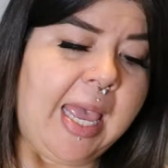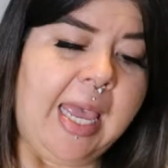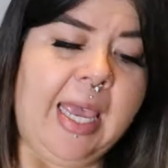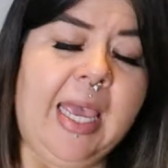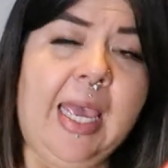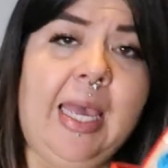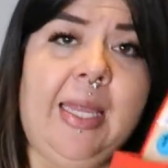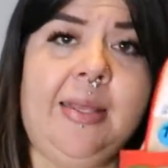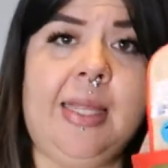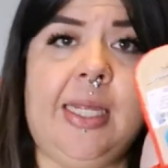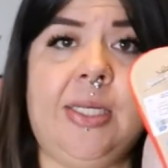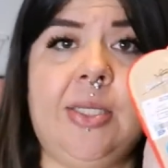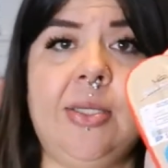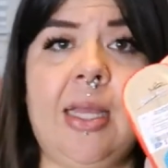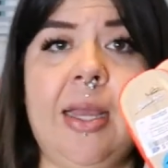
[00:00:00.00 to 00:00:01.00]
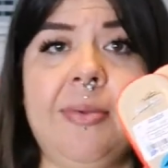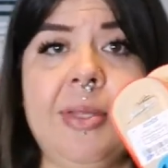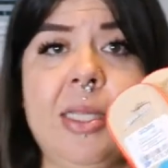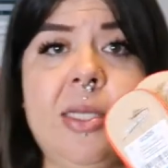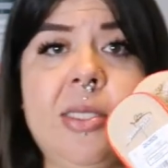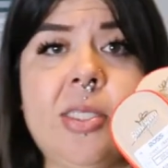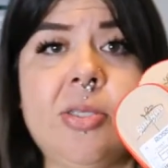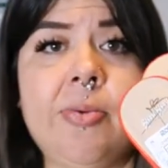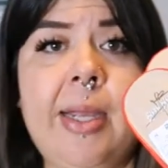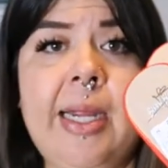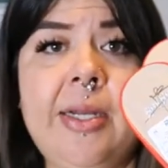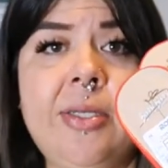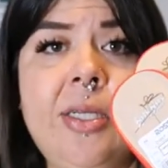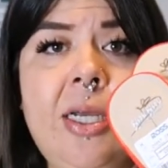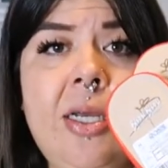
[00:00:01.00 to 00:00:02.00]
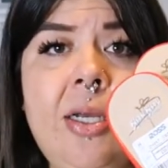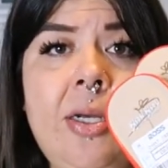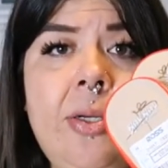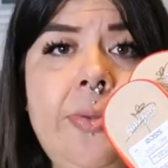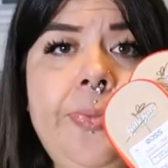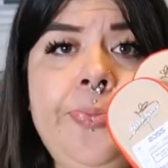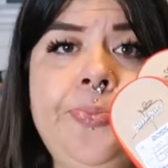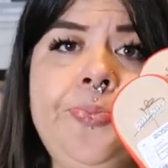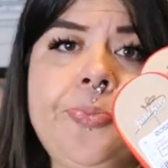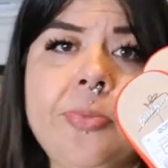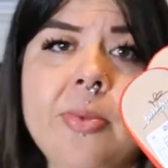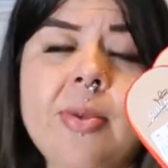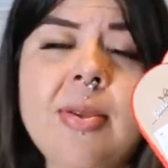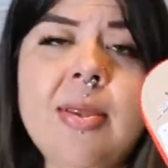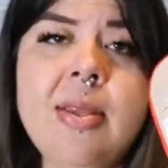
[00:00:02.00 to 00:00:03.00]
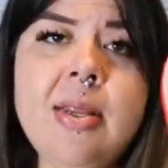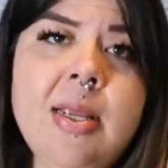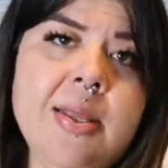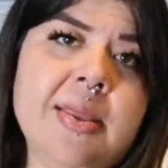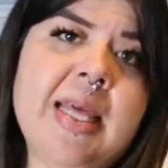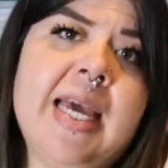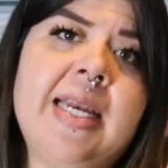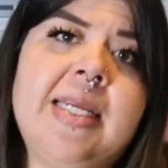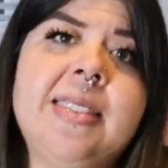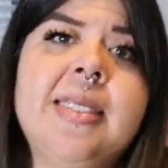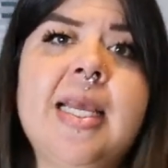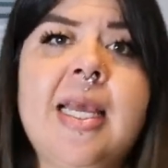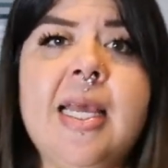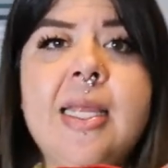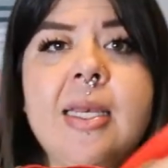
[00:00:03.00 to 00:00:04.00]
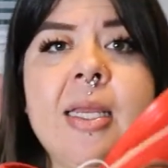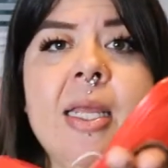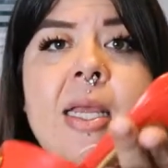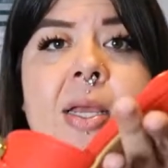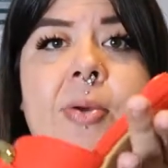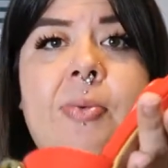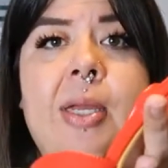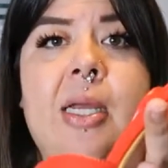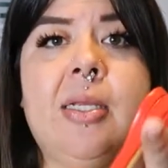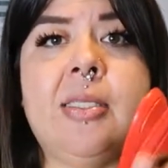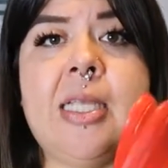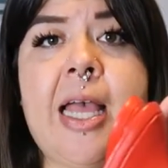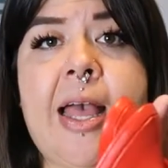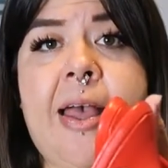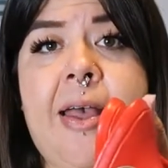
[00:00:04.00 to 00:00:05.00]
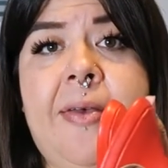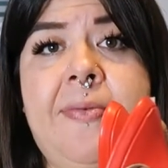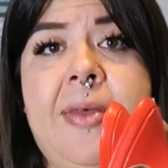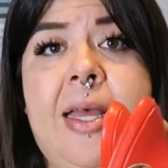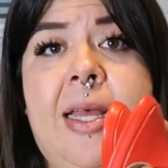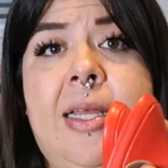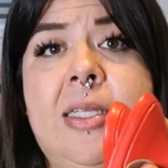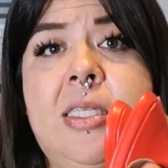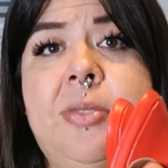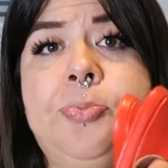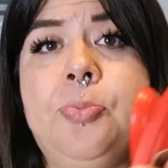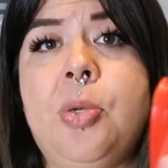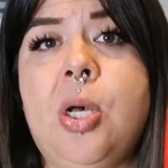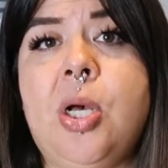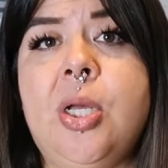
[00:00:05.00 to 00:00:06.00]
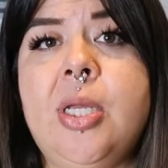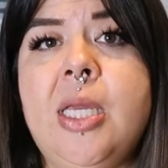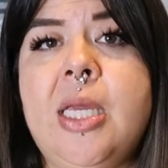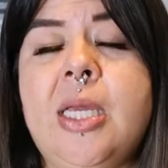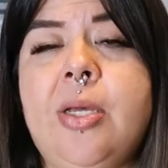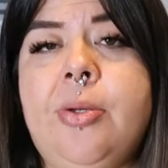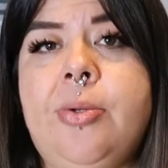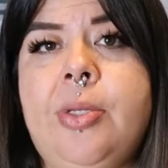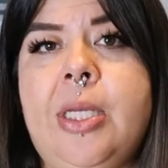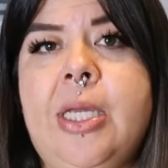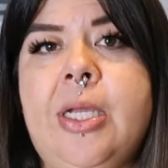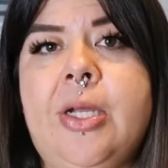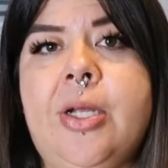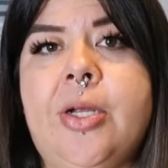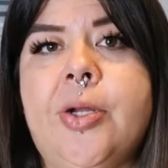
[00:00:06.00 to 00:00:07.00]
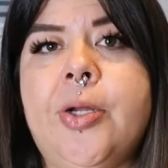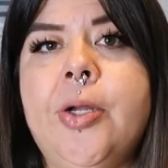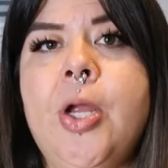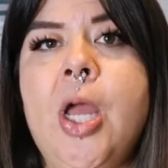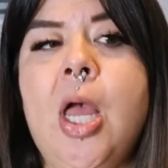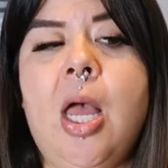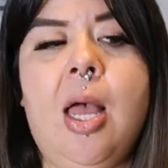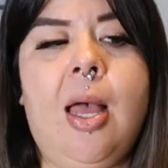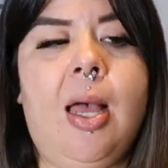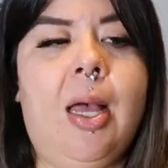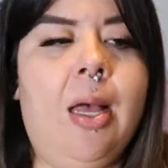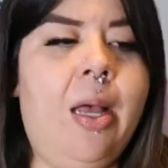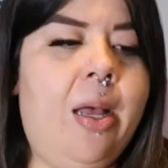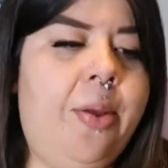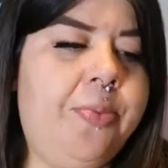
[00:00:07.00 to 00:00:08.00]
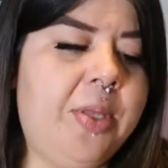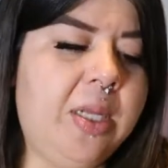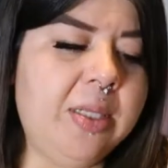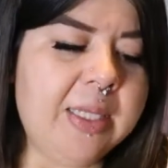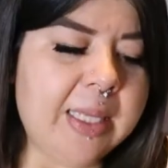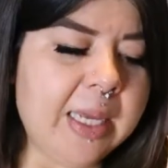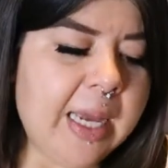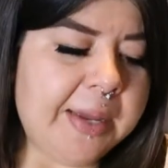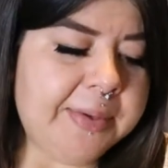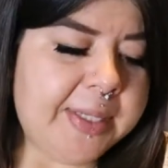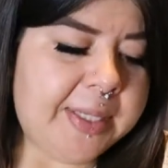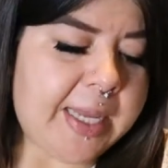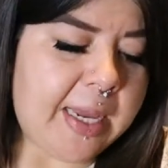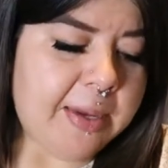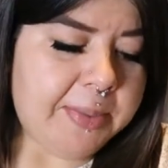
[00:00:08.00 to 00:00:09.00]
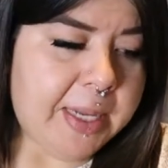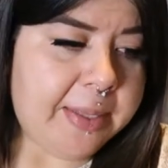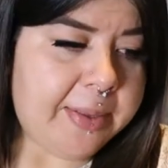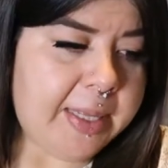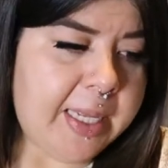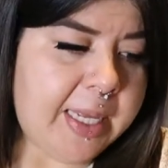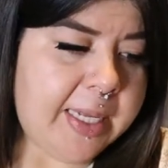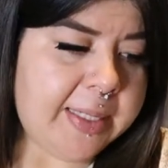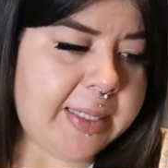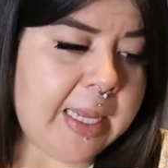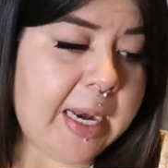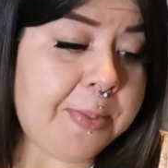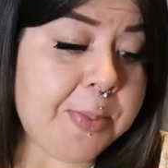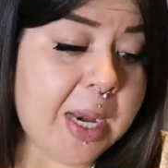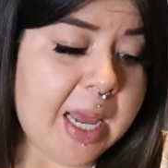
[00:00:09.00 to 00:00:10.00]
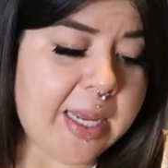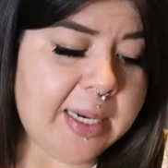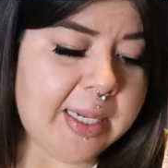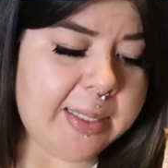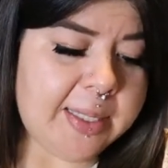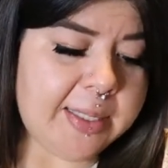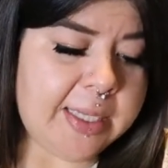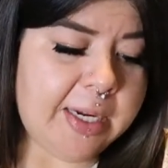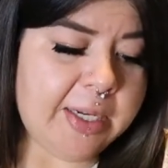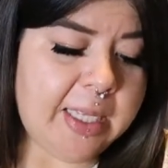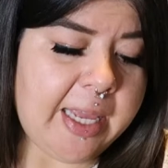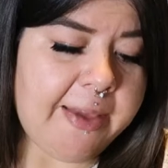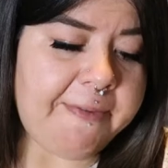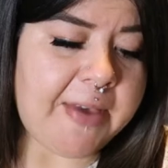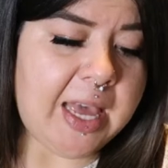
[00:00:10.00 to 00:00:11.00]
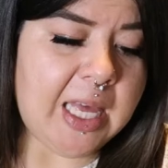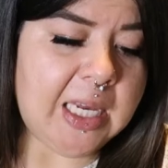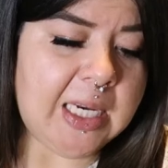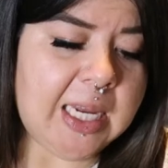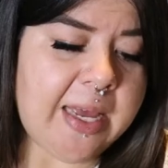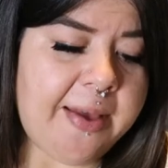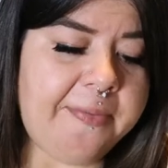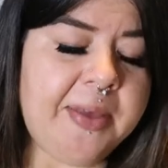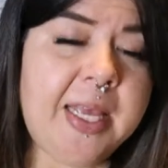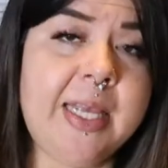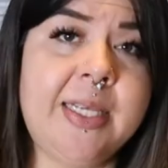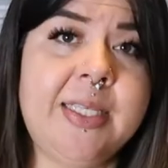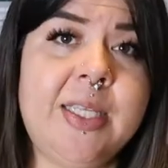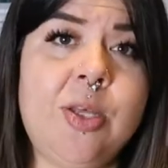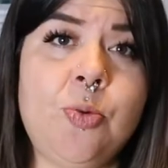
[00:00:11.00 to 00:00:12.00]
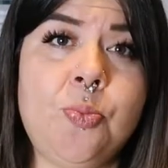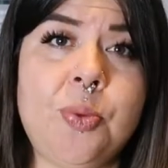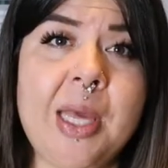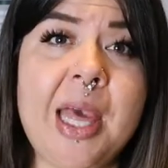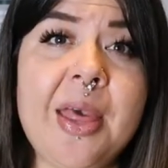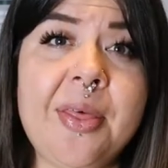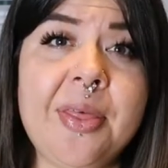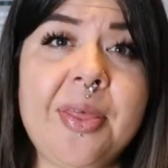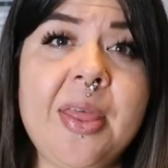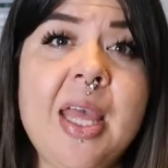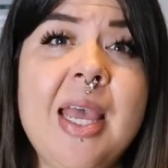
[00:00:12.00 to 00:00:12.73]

And they do have the little square toe that is in. We also have a small heel here. Um, the only thing I'll say about these that I'm not necessarily a fan of is the width.